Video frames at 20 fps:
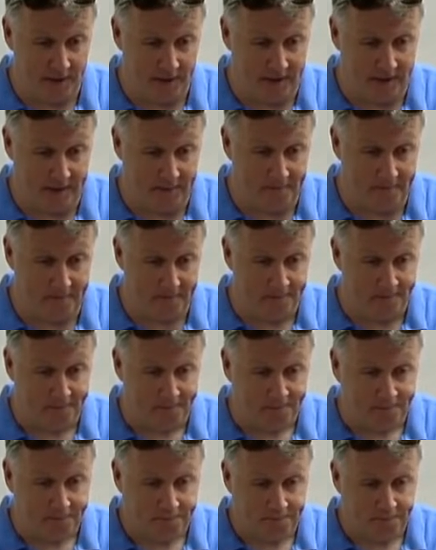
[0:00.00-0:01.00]
Um,
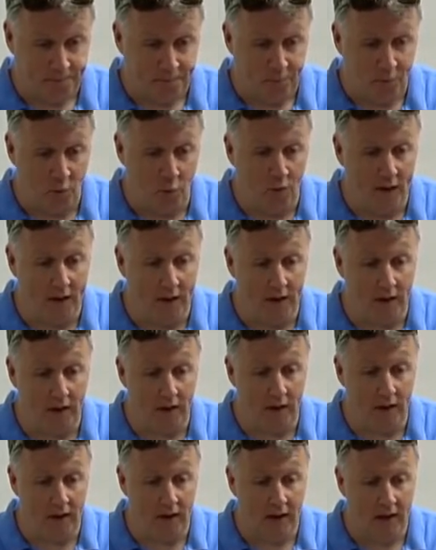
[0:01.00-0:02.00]

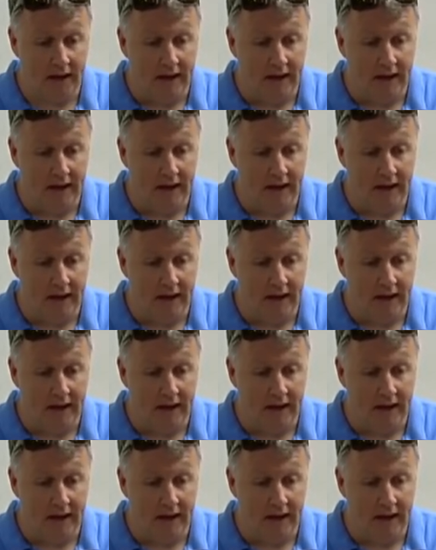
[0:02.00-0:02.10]
well,